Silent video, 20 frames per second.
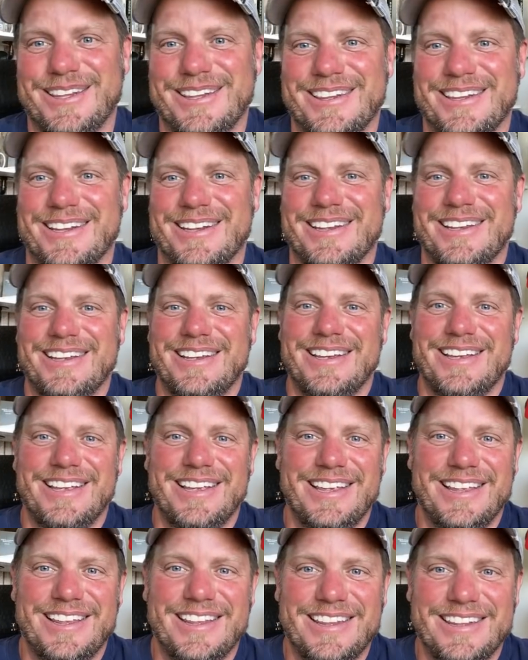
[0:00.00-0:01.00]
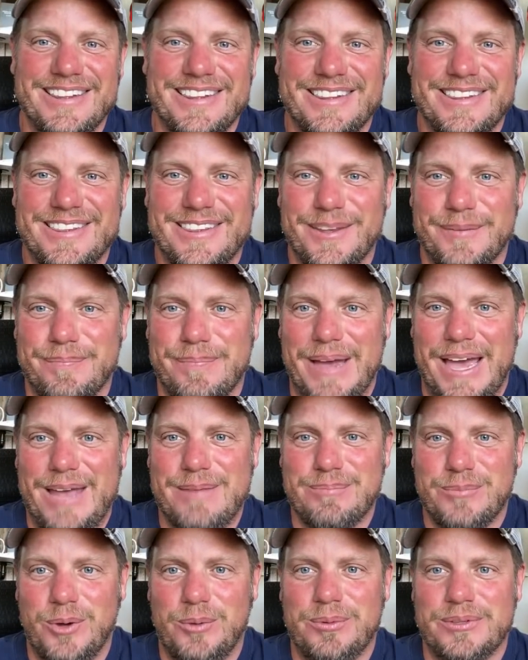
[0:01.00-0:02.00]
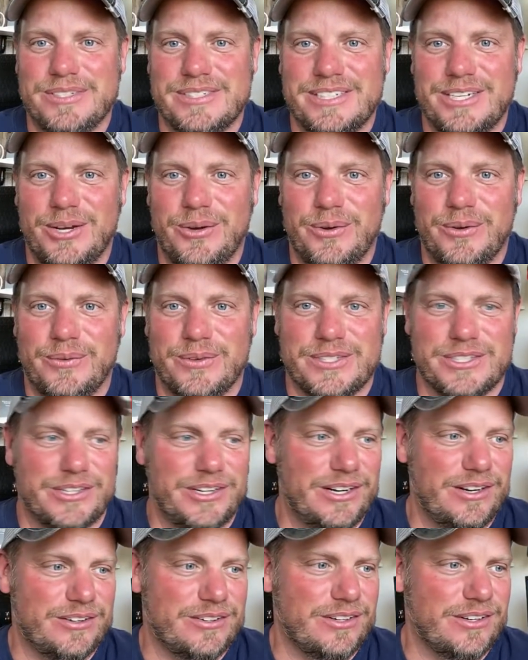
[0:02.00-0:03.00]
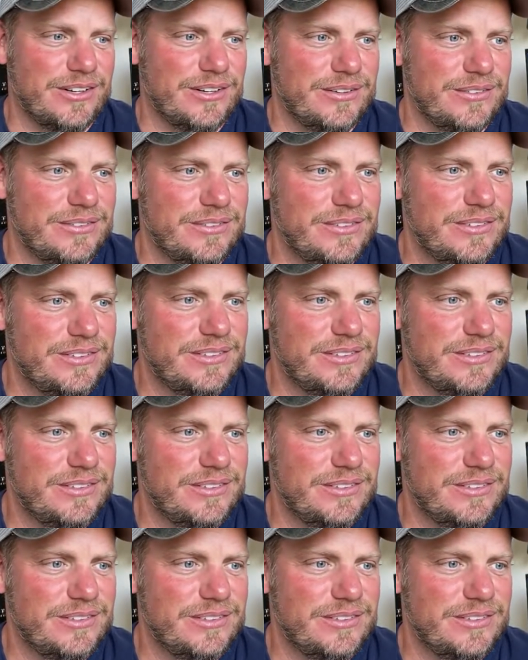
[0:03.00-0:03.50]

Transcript: the, the Batmobile Z L one was a great alternative.